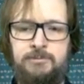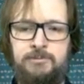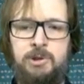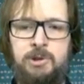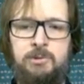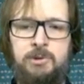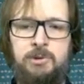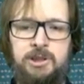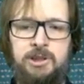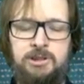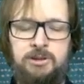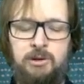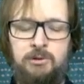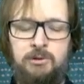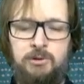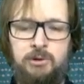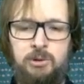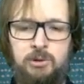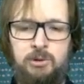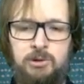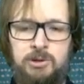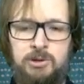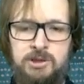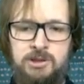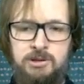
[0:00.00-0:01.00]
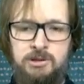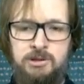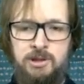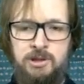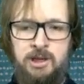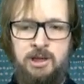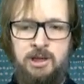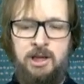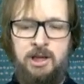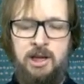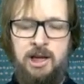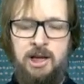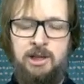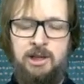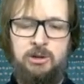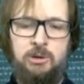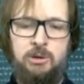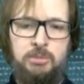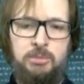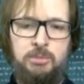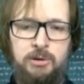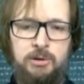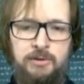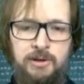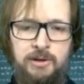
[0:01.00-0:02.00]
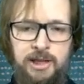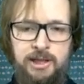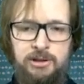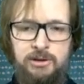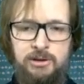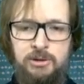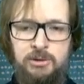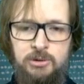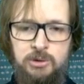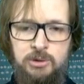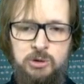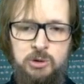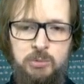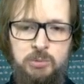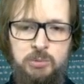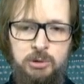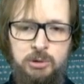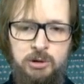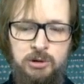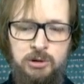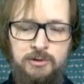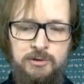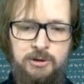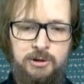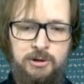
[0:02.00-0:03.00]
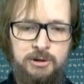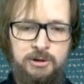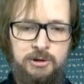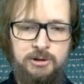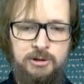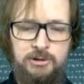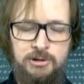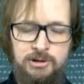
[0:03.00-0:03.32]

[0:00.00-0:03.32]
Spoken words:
There is, of course, I don't provide you support for